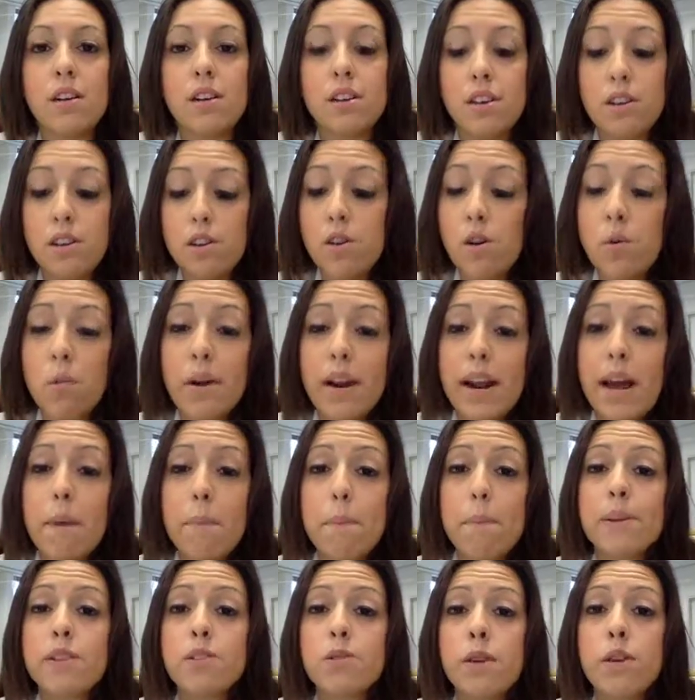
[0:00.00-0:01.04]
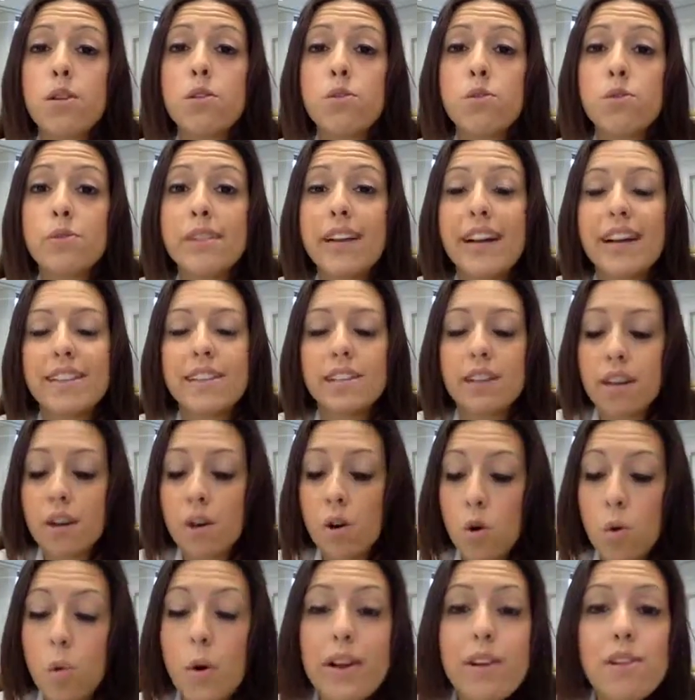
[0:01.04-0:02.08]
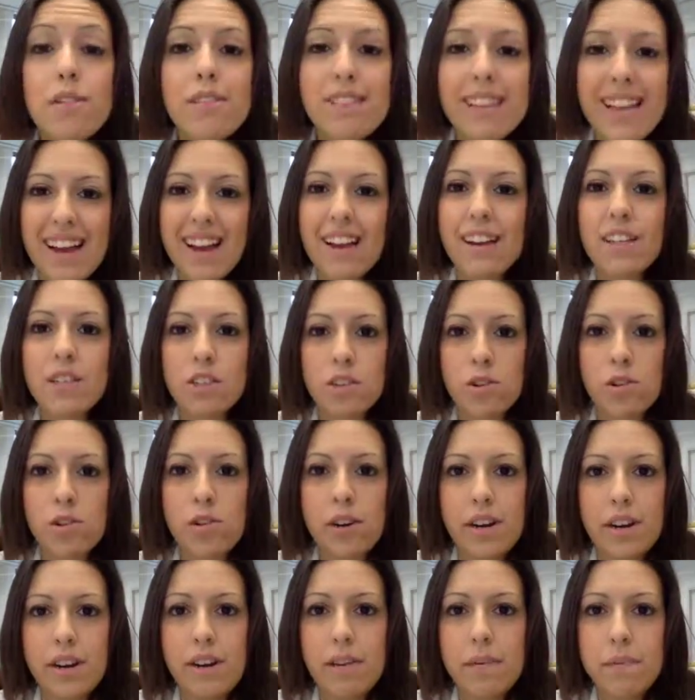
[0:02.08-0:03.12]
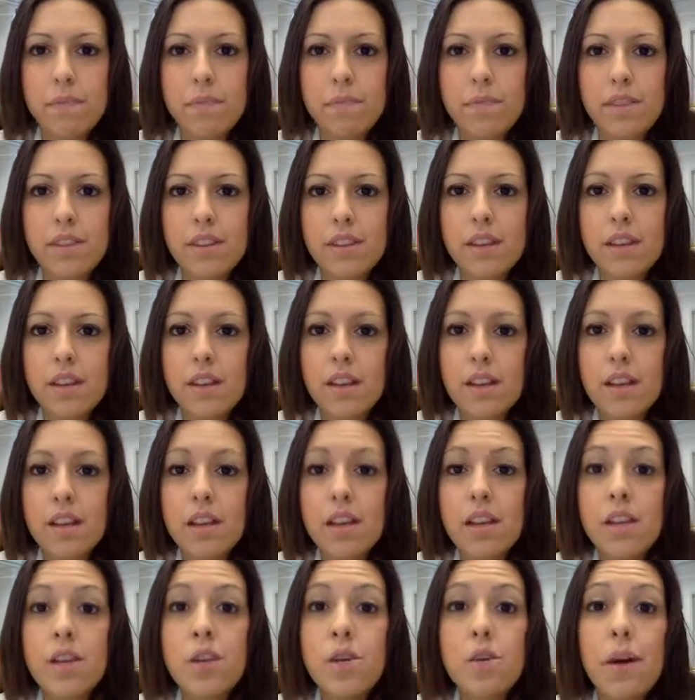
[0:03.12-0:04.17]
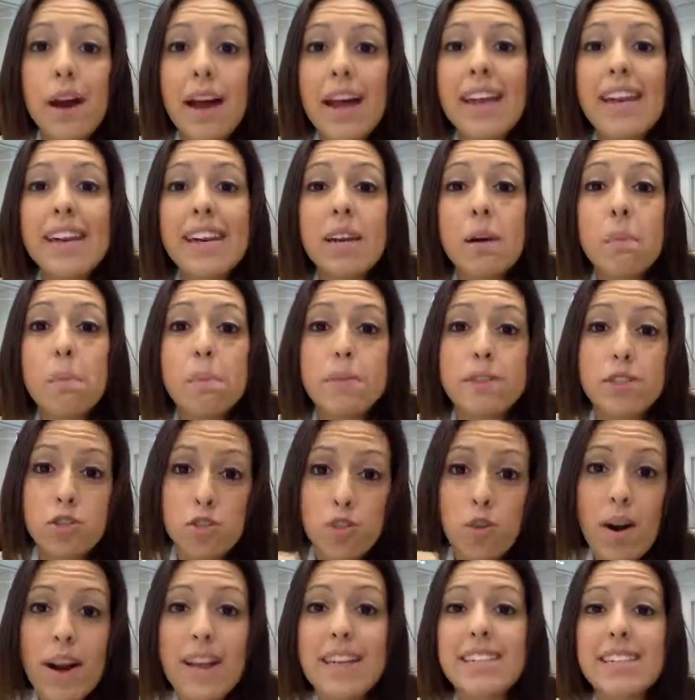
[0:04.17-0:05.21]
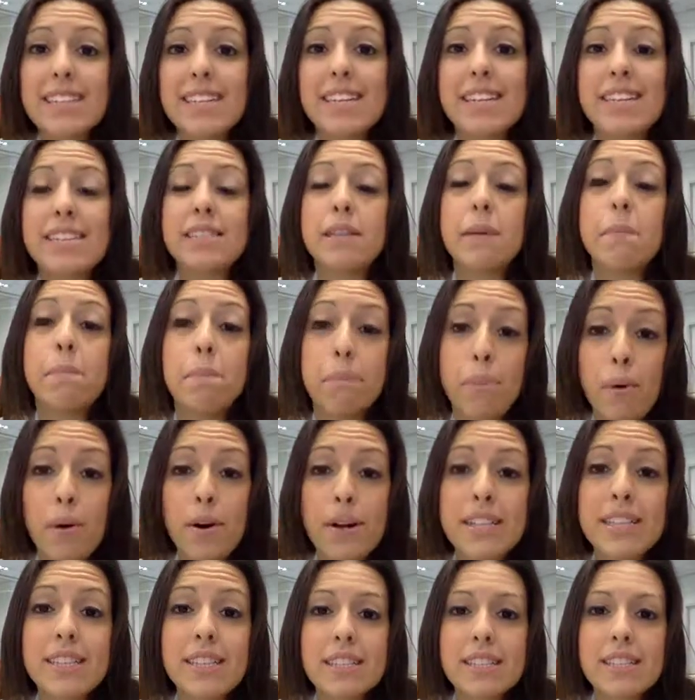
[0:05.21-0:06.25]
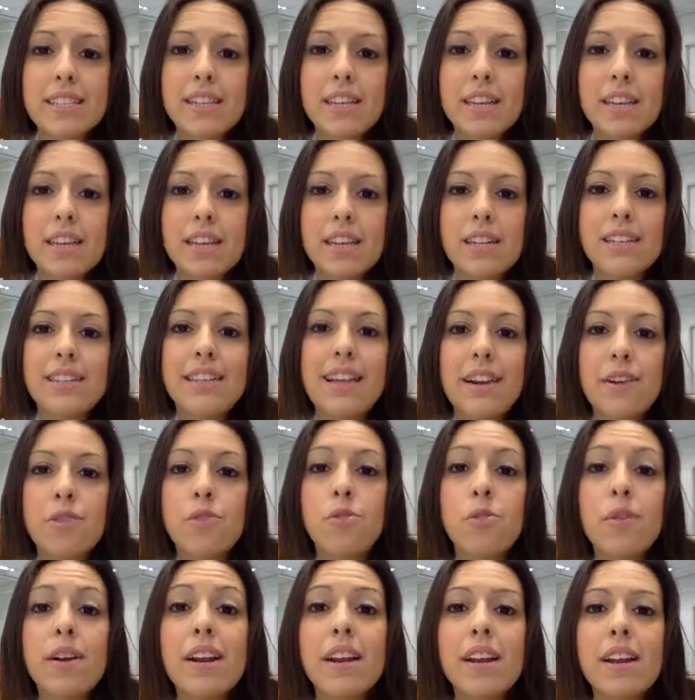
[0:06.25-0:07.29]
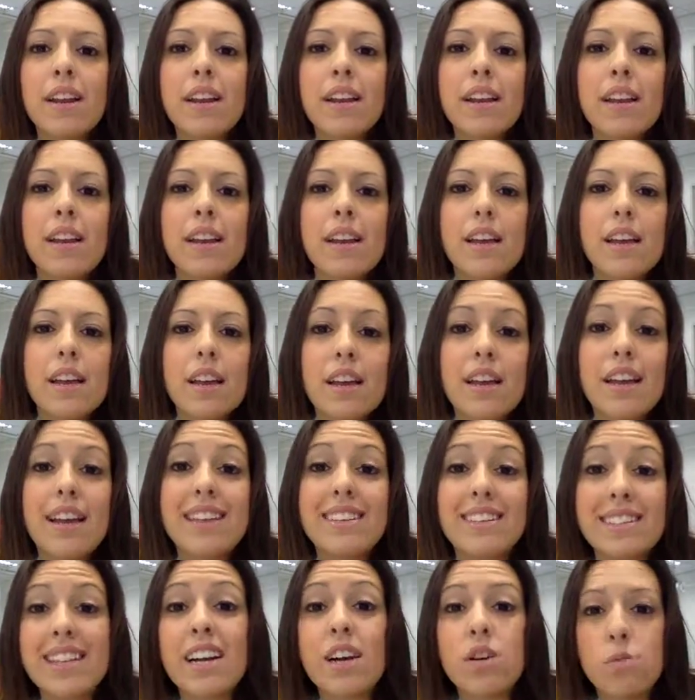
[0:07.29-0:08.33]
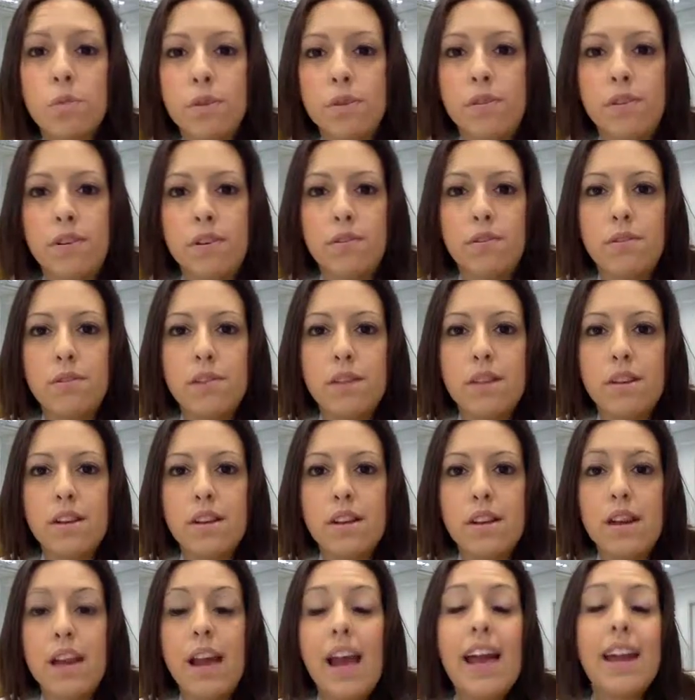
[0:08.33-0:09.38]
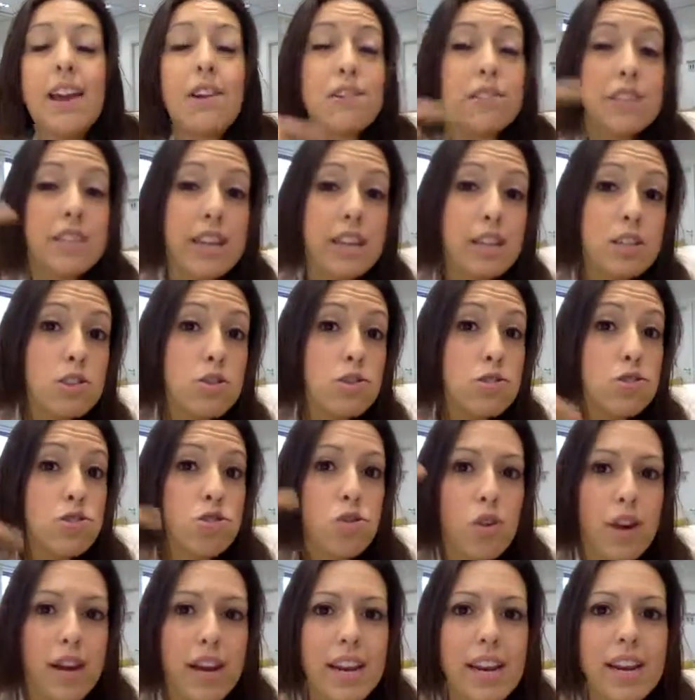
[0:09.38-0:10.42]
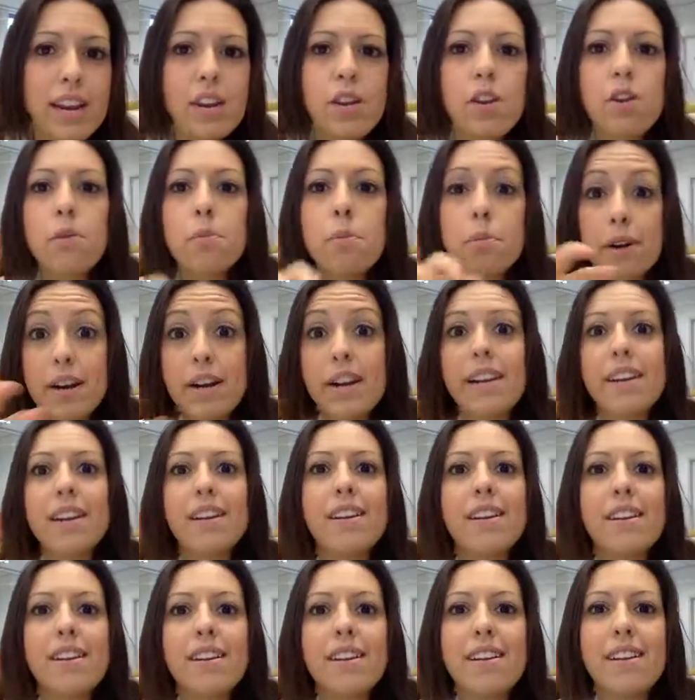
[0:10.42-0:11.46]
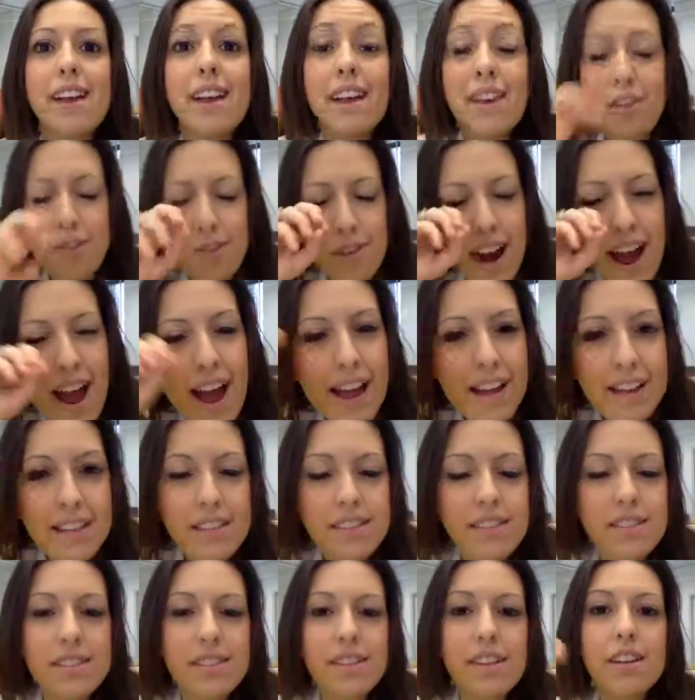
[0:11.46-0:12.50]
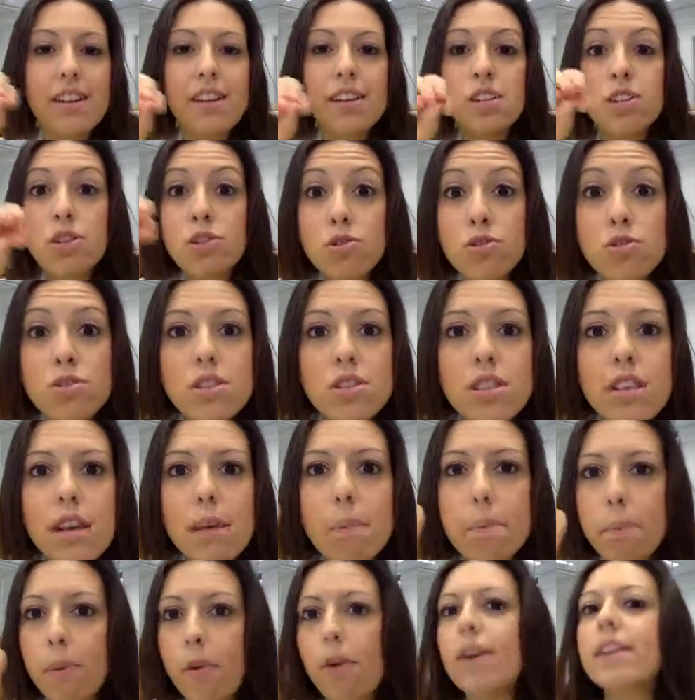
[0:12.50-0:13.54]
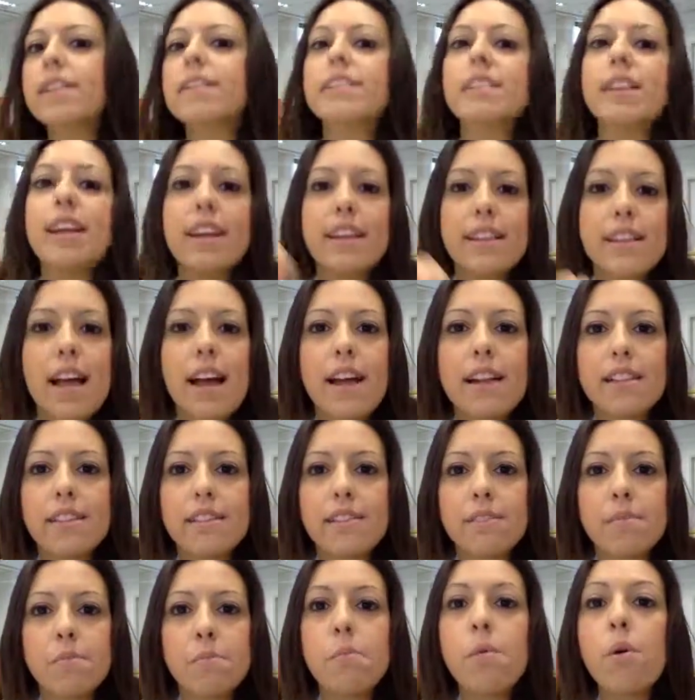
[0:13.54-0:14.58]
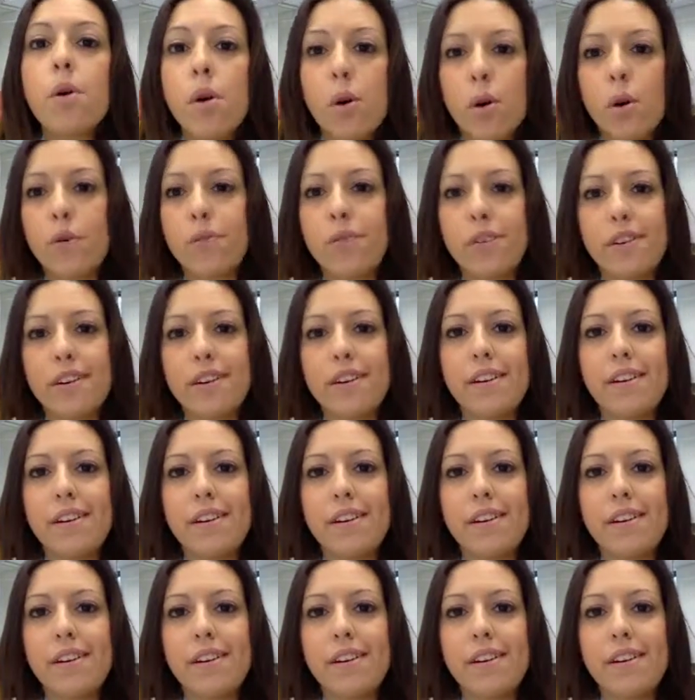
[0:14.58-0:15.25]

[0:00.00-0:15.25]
You know what happens when you do that? When you tell a story, you end up stressing the points that really stuck with you. And you start to train your brain and your eyes to see points like that more often,